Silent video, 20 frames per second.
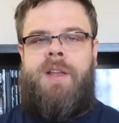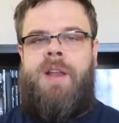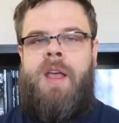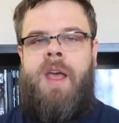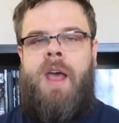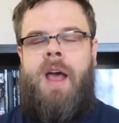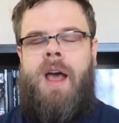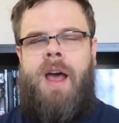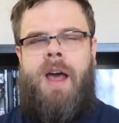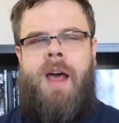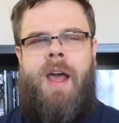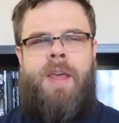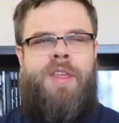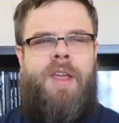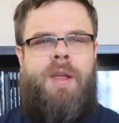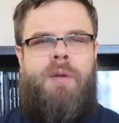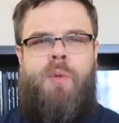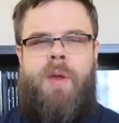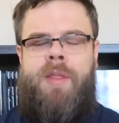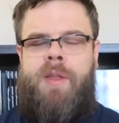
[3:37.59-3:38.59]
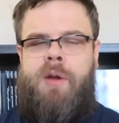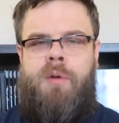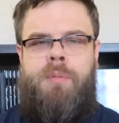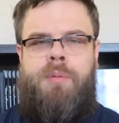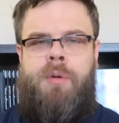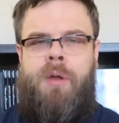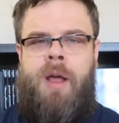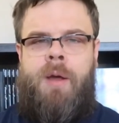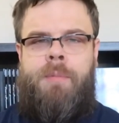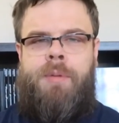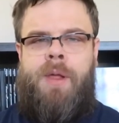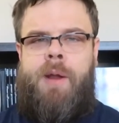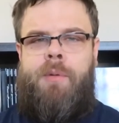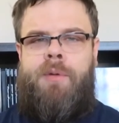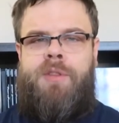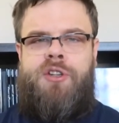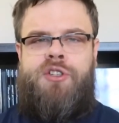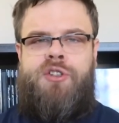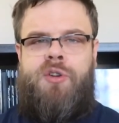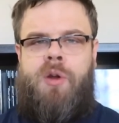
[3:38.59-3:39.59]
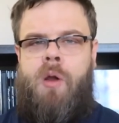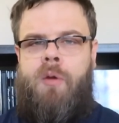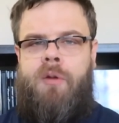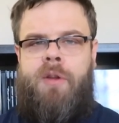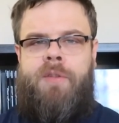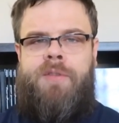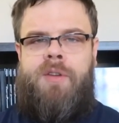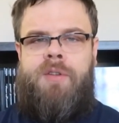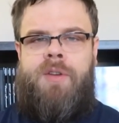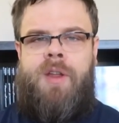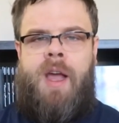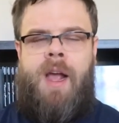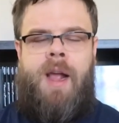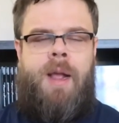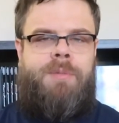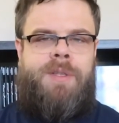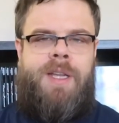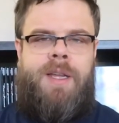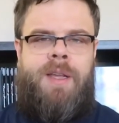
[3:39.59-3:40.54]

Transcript: Uh, I think when they were uh, playing with the drone a few times,